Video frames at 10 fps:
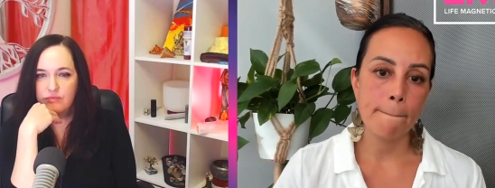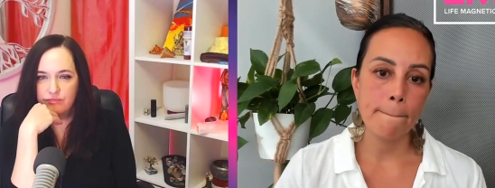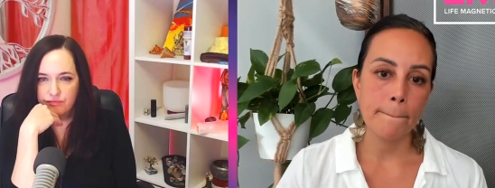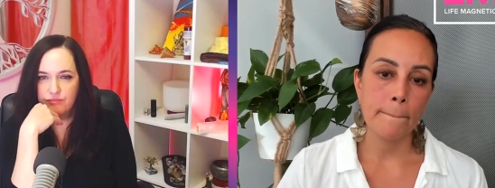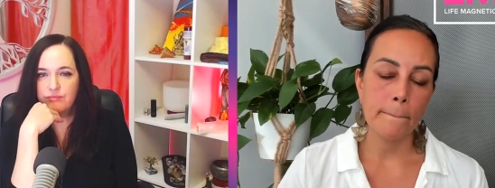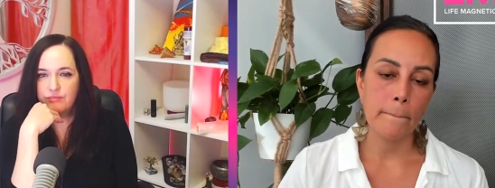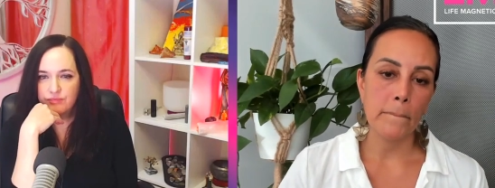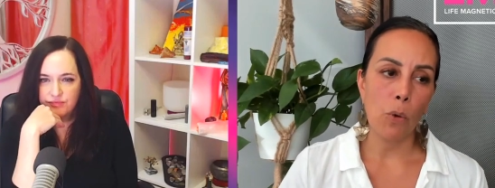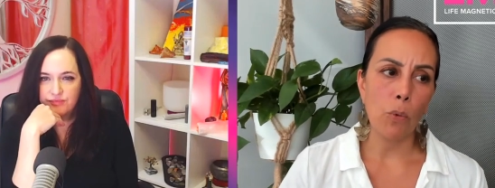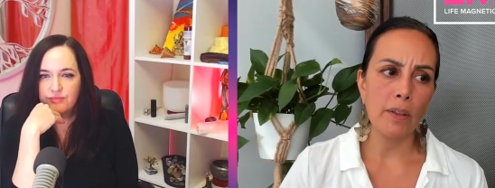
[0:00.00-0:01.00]
Speaker 1: Hmm.
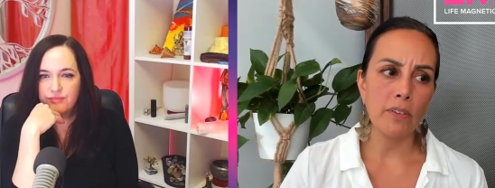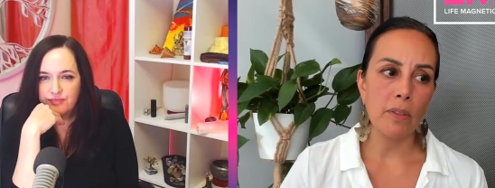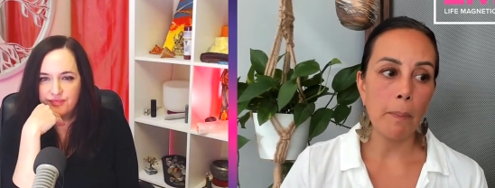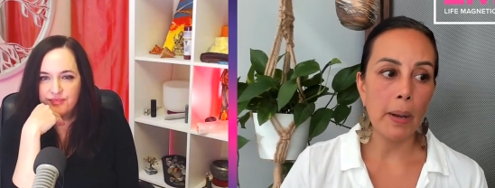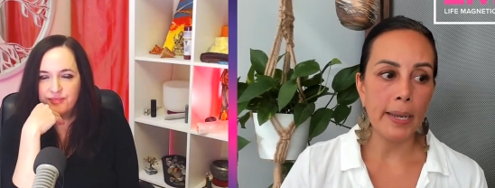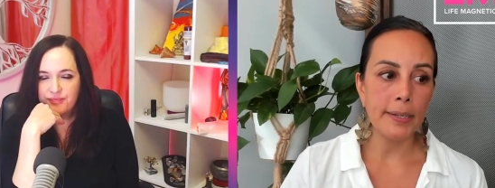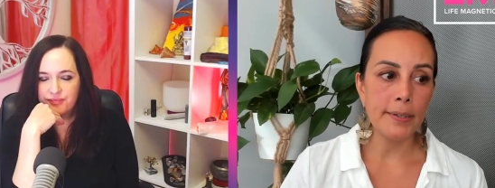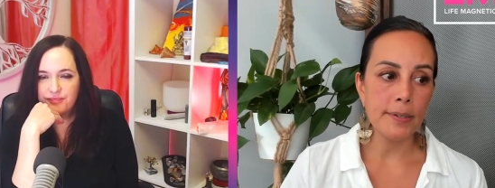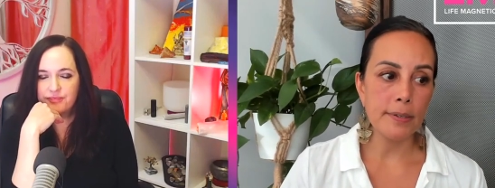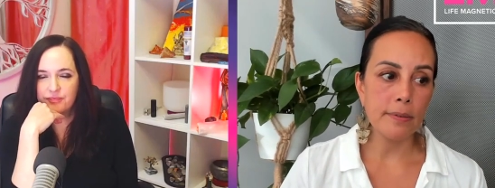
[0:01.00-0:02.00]
Whereas the
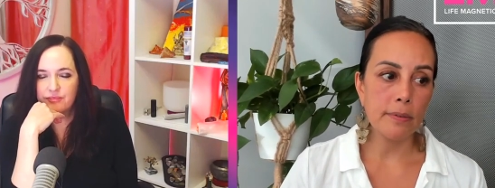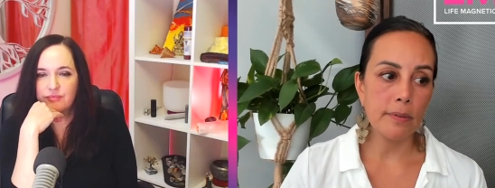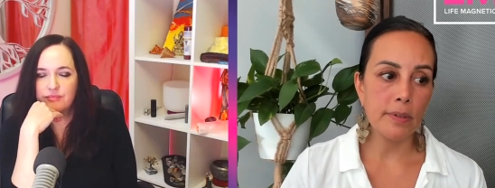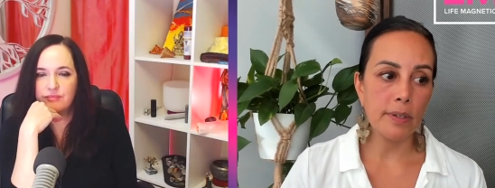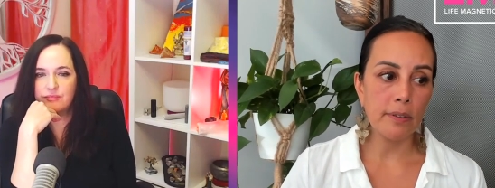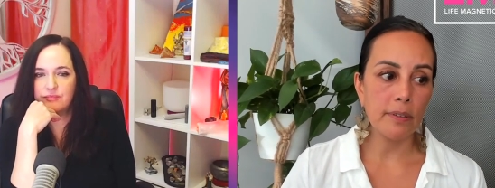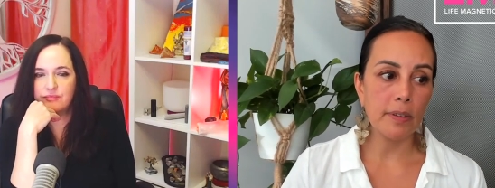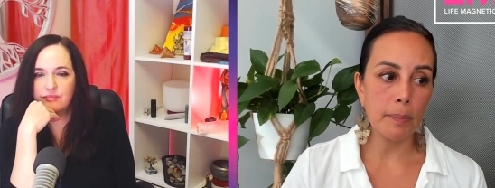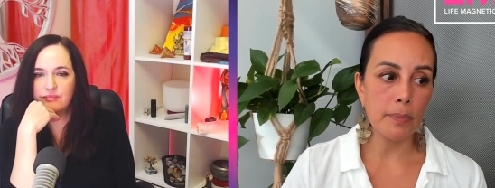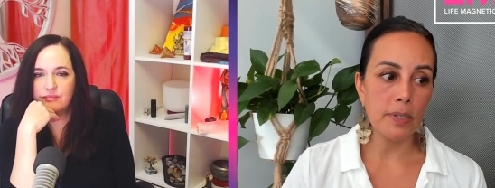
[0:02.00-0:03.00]
mind does
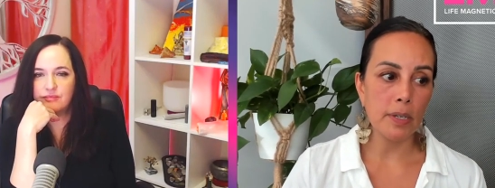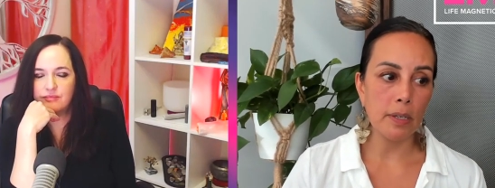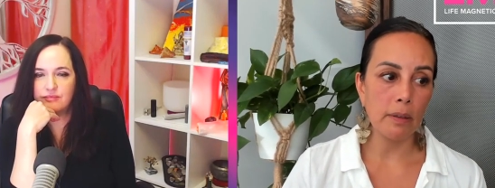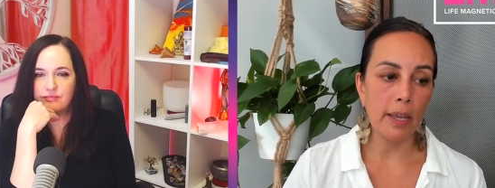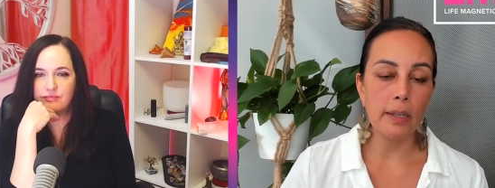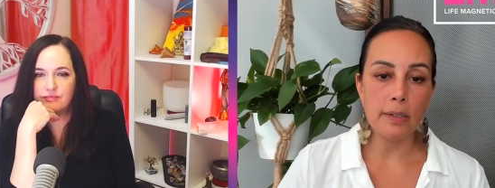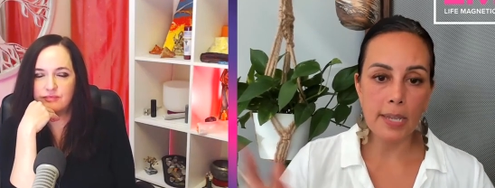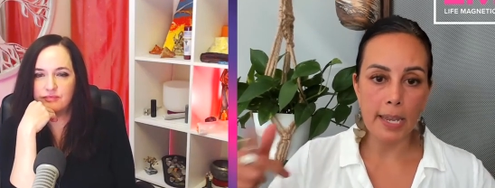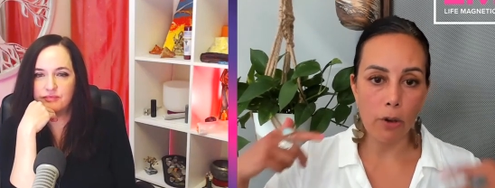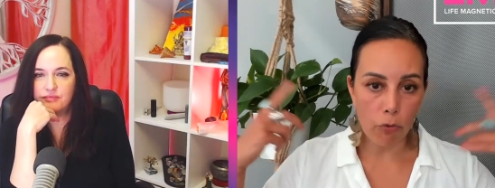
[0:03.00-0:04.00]
seem to like
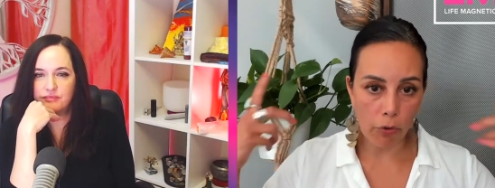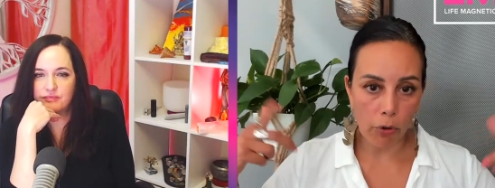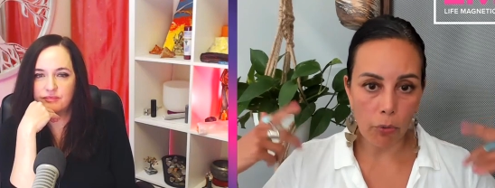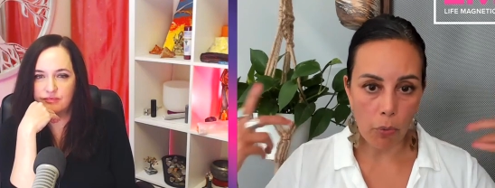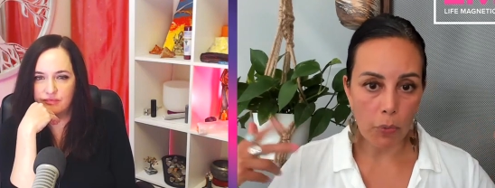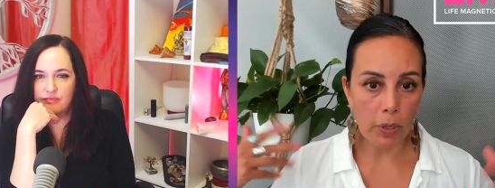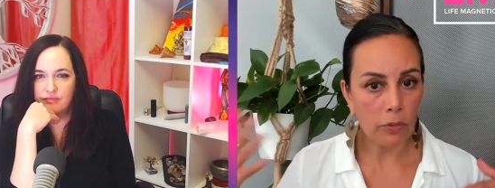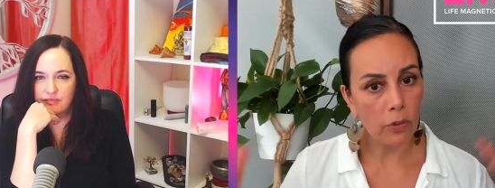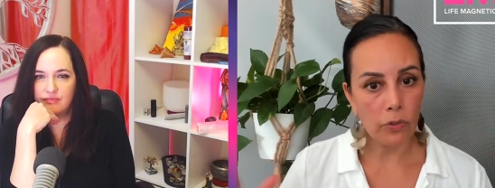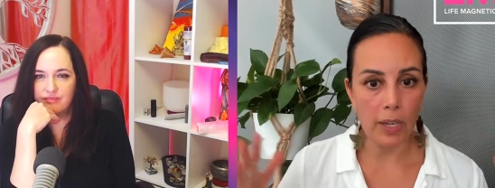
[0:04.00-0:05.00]
take over when we
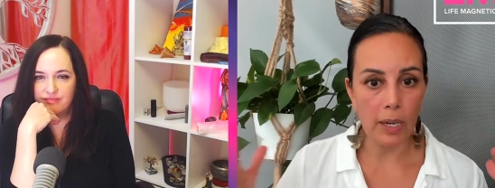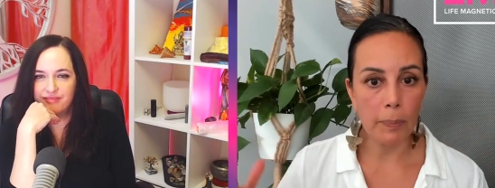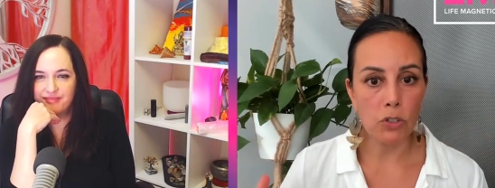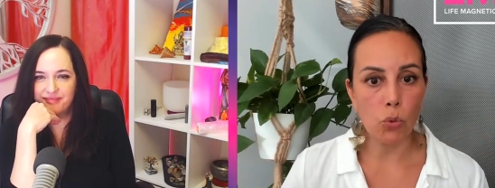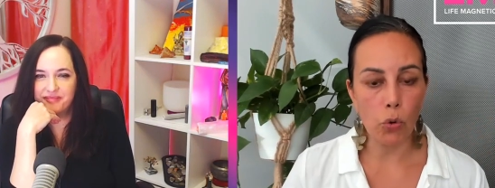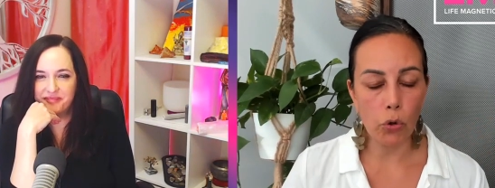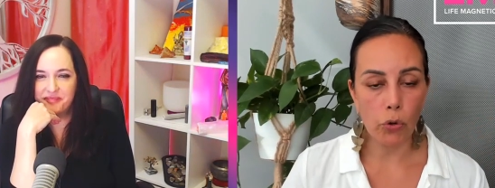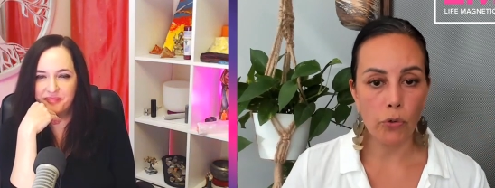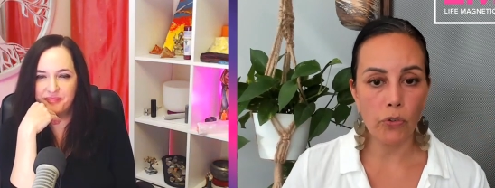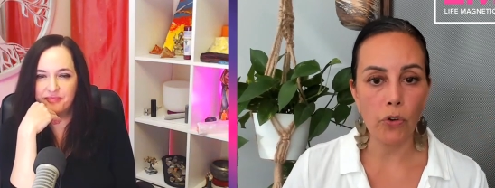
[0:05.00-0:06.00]
associate a bunch of
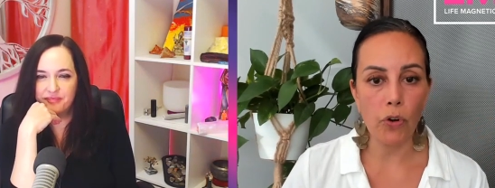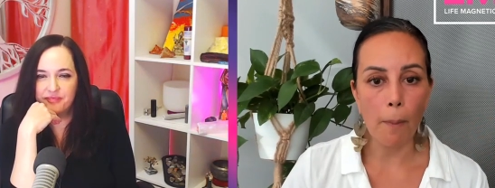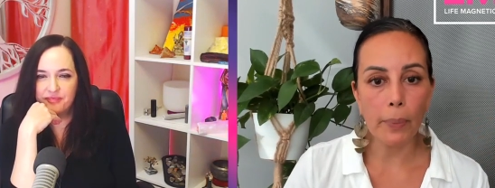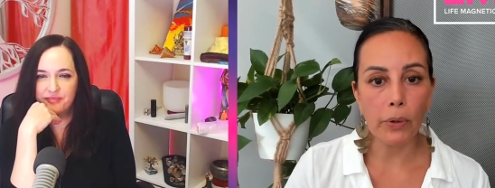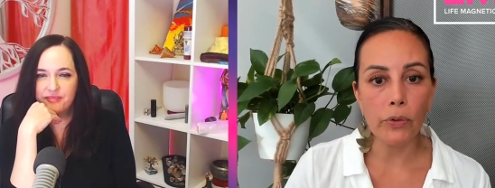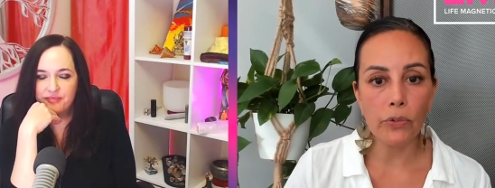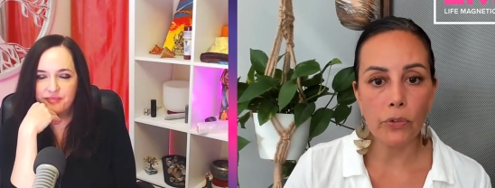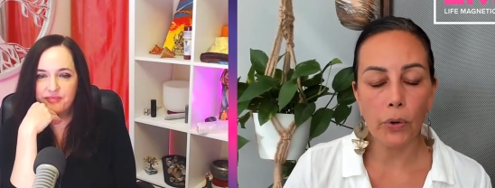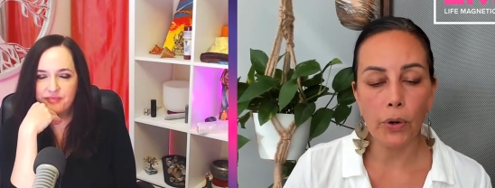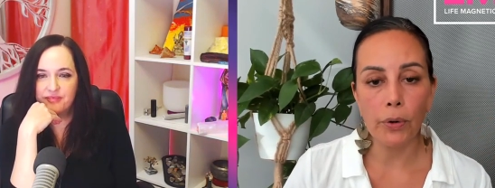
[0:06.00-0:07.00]
words or
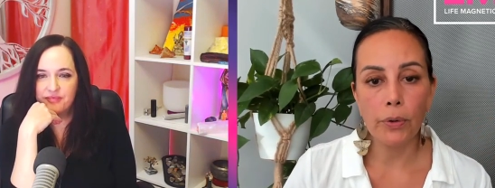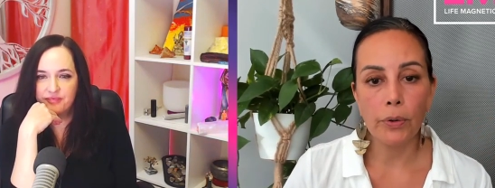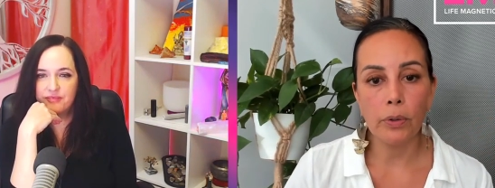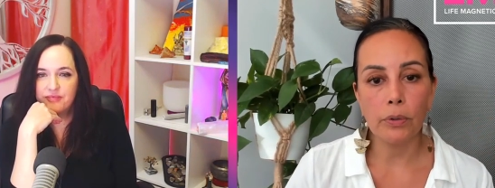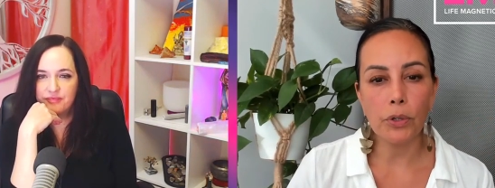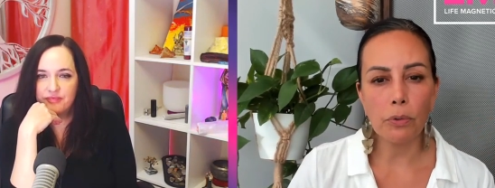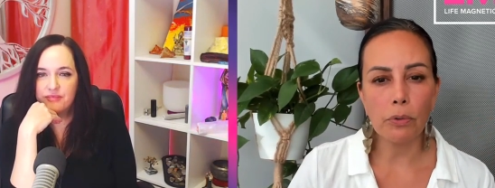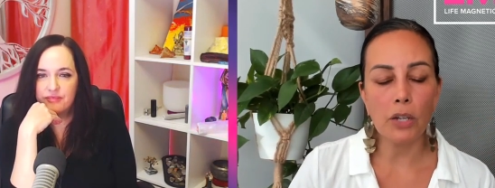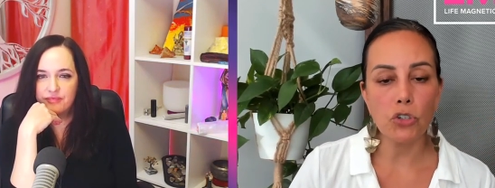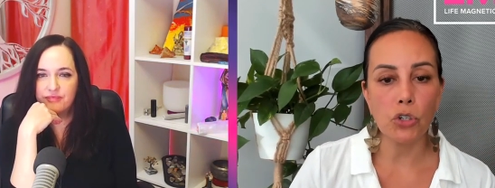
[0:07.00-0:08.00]
numbers or, you know,
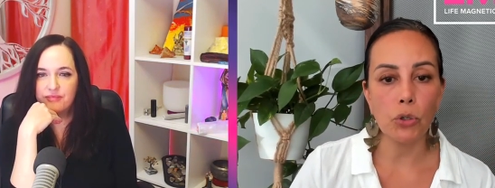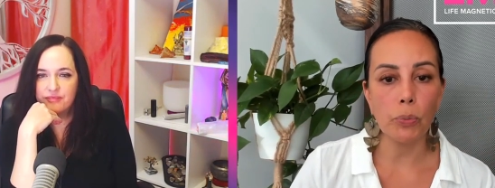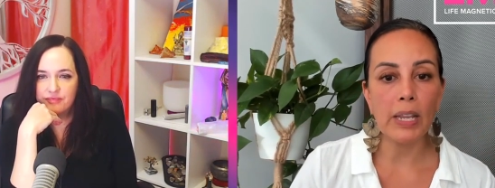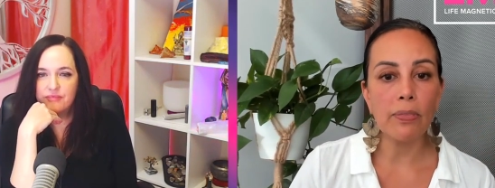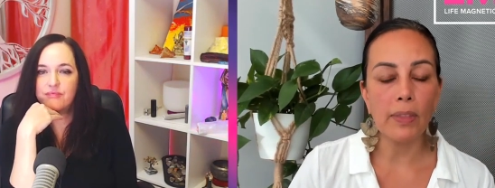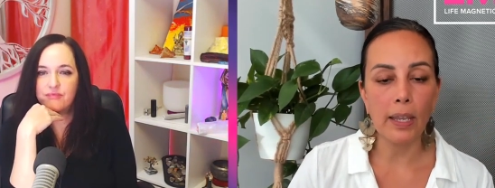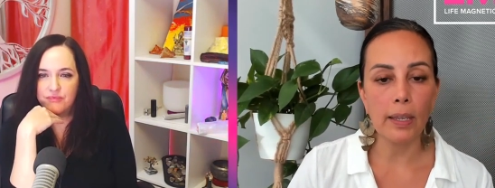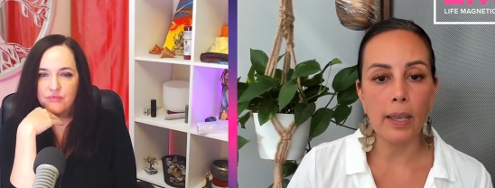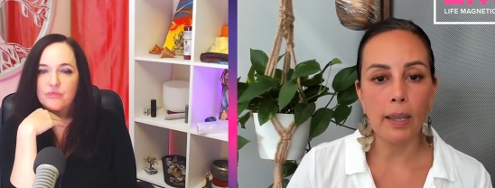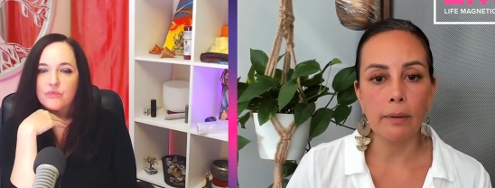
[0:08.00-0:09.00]
logical brain
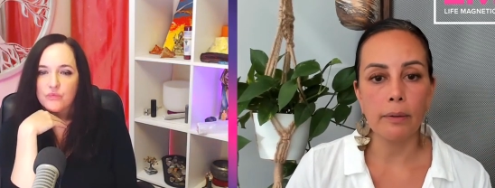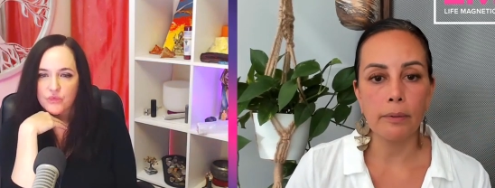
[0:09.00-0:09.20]
thinking.